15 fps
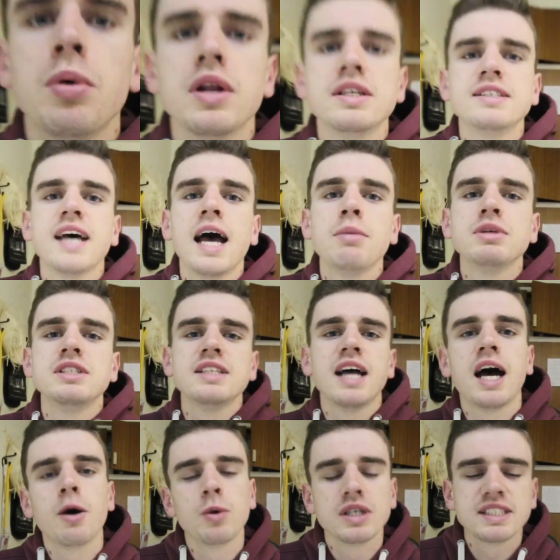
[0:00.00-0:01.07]
But the time is
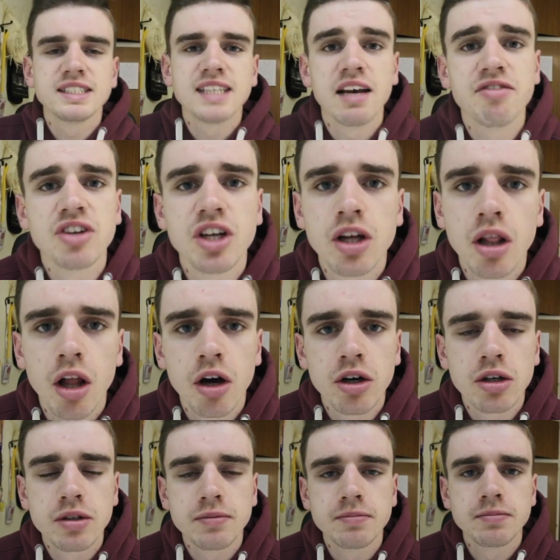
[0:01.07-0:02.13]
now seven
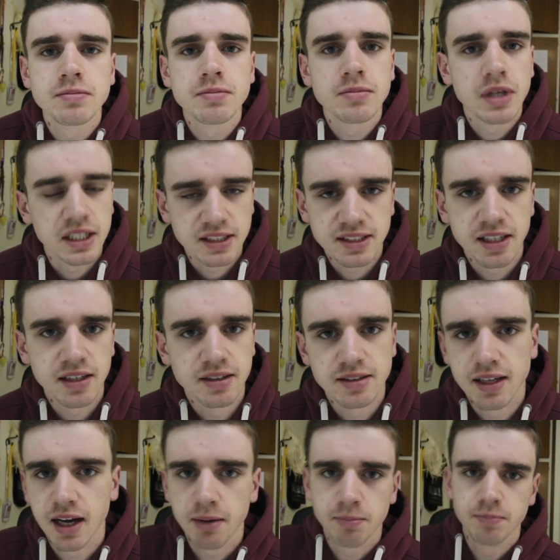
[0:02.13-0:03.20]
o'clock. It's dinner
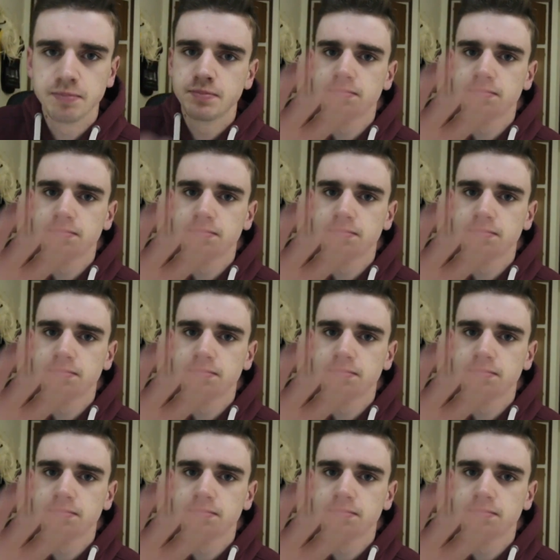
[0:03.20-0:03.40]
time.